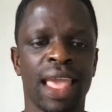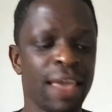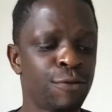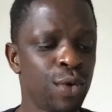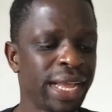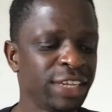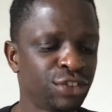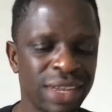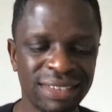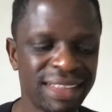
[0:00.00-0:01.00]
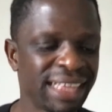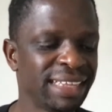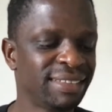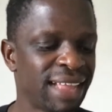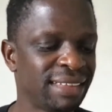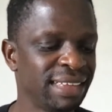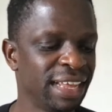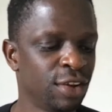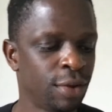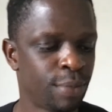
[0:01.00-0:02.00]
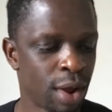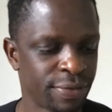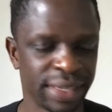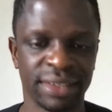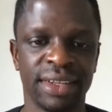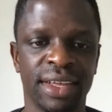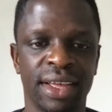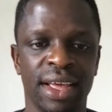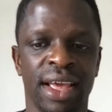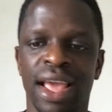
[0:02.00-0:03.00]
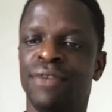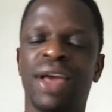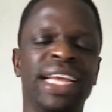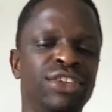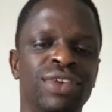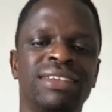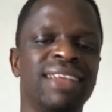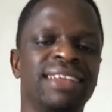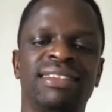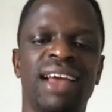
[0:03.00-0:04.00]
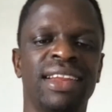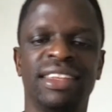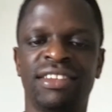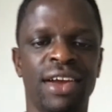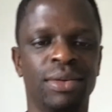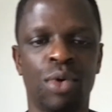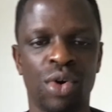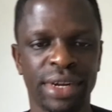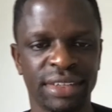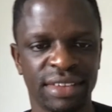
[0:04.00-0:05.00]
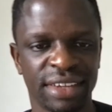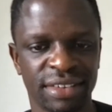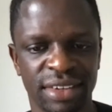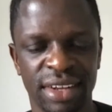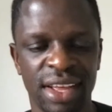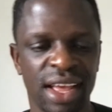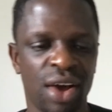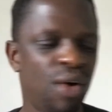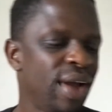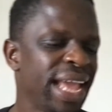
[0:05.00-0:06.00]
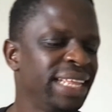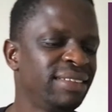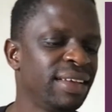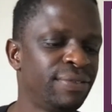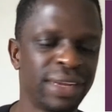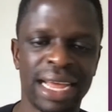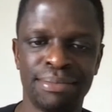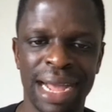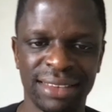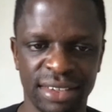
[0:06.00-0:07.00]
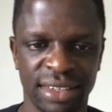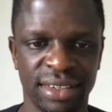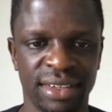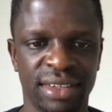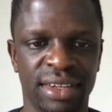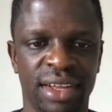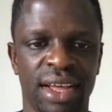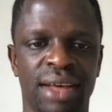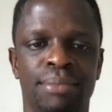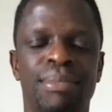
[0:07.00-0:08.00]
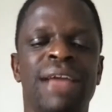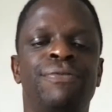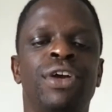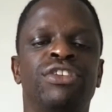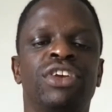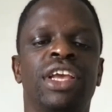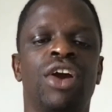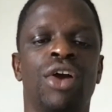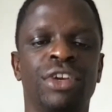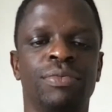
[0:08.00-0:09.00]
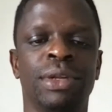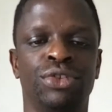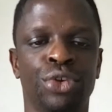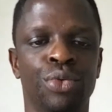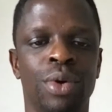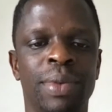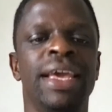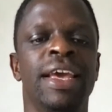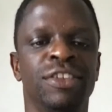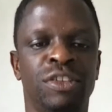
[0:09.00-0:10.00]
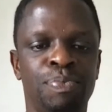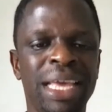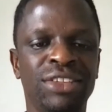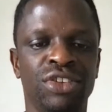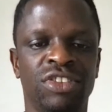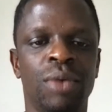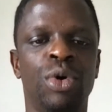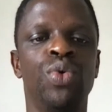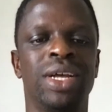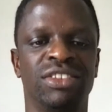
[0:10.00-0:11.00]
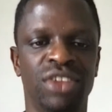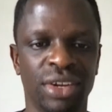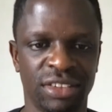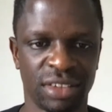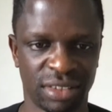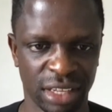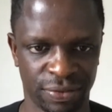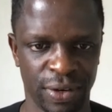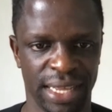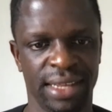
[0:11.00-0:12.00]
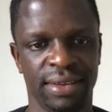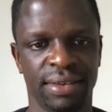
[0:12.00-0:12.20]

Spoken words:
If you are interested in starting a nonprofit, if you are interested in starting a charitable organization, or anything for that matter, my first encouragement to you would be speak to someone who has done it successfully.